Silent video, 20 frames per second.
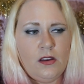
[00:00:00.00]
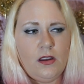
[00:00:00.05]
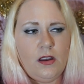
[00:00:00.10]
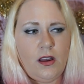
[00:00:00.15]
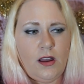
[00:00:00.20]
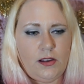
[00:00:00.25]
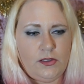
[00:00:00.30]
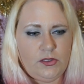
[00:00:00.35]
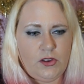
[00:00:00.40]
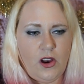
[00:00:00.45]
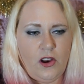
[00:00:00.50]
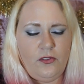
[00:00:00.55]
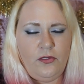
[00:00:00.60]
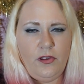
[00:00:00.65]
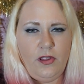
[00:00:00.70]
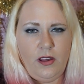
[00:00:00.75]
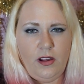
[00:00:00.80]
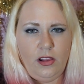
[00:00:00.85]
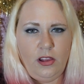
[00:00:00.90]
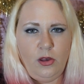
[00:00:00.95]
I started
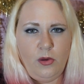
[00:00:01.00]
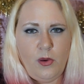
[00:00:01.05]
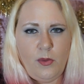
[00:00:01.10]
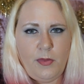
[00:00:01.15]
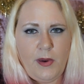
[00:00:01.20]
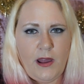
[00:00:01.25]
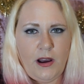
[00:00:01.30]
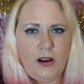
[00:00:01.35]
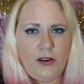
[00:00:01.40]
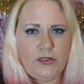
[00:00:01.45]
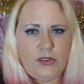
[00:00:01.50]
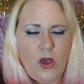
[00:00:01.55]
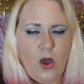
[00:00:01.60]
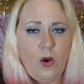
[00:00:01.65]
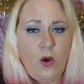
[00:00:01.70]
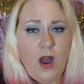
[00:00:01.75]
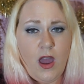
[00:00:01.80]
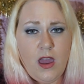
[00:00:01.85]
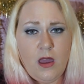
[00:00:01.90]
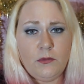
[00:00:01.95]
feeling a little bit better. So
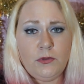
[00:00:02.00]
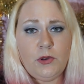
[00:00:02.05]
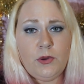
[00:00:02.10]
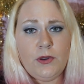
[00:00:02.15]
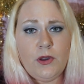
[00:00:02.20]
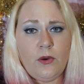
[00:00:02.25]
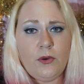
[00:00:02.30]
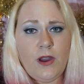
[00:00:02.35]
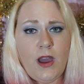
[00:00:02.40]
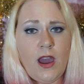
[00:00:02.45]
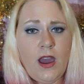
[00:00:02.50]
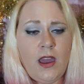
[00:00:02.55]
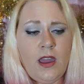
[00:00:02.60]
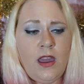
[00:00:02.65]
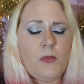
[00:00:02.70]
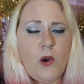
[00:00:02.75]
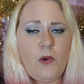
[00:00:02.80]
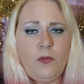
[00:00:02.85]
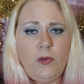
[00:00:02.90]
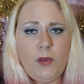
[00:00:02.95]
I am doing okay.
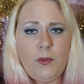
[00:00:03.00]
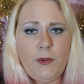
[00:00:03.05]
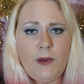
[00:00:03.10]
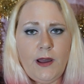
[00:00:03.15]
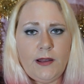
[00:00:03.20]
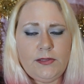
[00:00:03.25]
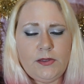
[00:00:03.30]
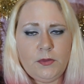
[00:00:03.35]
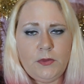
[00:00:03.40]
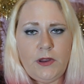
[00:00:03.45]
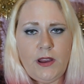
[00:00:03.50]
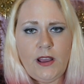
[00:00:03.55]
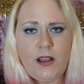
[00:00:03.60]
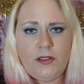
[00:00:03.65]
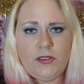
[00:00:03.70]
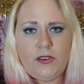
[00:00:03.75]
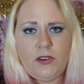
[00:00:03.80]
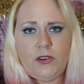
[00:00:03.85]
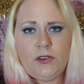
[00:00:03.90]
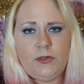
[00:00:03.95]
Hopefully we got some good
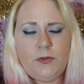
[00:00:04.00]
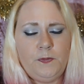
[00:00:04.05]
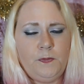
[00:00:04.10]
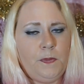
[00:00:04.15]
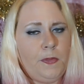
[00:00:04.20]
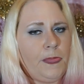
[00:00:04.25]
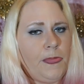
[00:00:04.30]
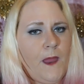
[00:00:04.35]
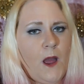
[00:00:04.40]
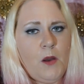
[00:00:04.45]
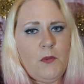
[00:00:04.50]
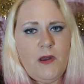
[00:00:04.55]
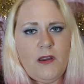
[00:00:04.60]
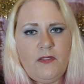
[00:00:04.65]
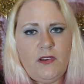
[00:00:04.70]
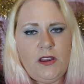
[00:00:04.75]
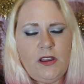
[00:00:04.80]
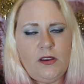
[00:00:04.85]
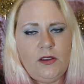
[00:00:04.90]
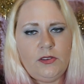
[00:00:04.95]
answers. All my
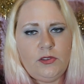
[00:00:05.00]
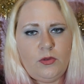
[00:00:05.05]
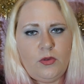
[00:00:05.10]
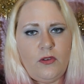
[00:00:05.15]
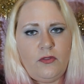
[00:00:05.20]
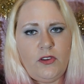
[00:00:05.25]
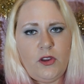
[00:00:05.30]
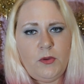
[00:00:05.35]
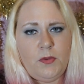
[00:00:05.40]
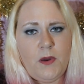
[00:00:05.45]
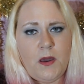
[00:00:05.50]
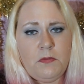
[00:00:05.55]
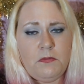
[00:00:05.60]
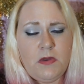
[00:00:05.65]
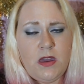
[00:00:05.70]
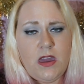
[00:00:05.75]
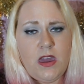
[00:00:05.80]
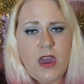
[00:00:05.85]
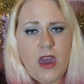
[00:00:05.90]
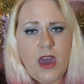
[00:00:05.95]
videos are reviewed by
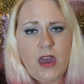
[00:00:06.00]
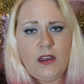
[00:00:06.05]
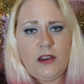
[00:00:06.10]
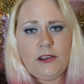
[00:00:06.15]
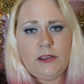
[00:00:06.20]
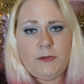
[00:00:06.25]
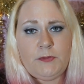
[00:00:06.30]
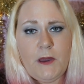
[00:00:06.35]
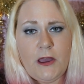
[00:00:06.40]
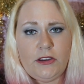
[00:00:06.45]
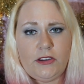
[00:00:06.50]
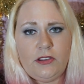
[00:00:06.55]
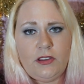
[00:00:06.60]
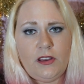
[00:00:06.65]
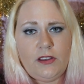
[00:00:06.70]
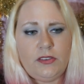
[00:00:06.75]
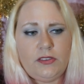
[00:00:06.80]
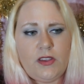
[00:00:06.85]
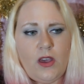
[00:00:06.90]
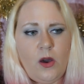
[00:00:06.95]
me and a
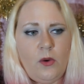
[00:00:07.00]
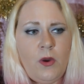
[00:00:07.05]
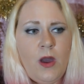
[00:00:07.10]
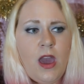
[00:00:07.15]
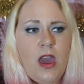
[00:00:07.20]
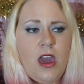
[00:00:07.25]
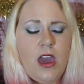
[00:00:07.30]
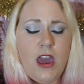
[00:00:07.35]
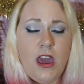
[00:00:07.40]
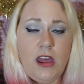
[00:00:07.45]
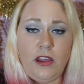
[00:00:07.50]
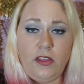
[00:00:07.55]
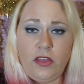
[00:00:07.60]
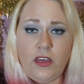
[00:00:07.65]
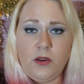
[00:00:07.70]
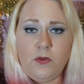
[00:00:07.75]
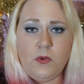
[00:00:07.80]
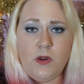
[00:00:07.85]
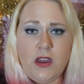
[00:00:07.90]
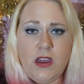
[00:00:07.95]
specialist, so
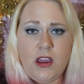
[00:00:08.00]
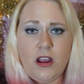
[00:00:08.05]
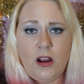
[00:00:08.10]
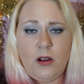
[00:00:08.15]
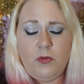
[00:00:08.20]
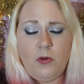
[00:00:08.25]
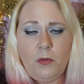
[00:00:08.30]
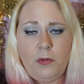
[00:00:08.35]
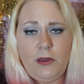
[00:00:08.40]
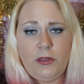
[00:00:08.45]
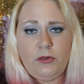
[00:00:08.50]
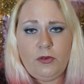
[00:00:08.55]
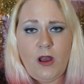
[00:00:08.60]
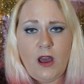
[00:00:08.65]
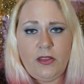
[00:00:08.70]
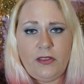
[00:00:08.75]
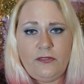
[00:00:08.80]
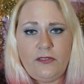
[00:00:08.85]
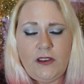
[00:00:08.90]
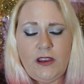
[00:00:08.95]
anything we hear will be
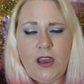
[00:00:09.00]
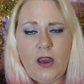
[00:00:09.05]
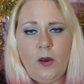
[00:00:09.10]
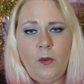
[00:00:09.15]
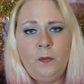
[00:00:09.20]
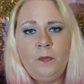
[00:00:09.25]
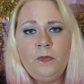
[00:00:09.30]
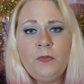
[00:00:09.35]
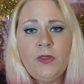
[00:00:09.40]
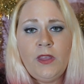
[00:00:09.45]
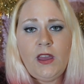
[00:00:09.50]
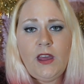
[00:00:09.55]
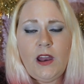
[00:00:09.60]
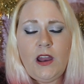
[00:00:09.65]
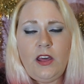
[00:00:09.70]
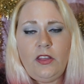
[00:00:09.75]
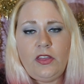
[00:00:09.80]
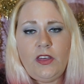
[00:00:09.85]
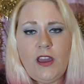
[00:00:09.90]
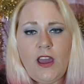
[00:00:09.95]
throughout the video.
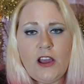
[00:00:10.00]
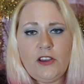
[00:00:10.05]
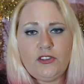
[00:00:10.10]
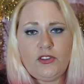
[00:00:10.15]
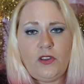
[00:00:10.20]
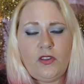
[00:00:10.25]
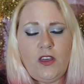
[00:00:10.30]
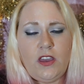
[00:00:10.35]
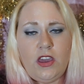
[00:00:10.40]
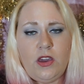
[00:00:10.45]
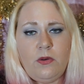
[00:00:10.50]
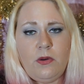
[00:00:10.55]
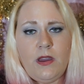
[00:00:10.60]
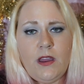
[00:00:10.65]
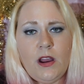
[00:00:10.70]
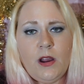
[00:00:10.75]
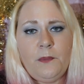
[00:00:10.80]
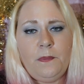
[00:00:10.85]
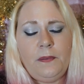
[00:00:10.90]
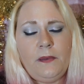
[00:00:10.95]
Anything extra that you
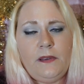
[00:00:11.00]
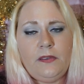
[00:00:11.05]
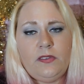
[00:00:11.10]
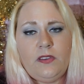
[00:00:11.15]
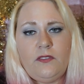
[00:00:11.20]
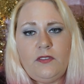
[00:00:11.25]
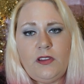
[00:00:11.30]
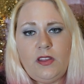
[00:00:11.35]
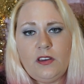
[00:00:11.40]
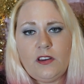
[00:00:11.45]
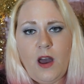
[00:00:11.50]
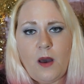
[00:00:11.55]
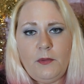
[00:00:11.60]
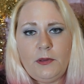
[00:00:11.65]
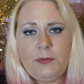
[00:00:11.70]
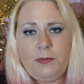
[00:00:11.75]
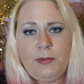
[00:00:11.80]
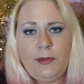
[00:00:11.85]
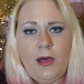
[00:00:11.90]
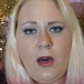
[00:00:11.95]
hear, please leave it in the
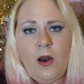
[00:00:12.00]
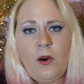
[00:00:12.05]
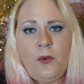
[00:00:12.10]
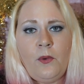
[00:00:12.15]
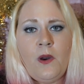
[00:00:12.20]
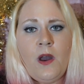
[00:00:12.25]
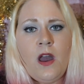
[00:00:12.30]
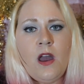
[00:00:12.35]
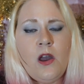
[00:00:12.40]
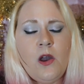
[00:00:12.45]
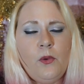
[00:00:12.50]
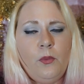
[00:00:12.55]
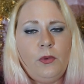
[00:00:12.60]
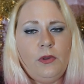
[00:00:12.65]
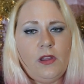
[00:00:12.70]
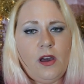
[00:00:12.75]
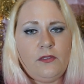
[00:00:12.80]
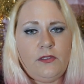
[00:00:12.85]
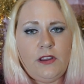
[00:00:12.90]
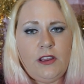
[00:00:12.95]
comments below.
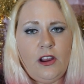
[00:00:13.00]
Would love to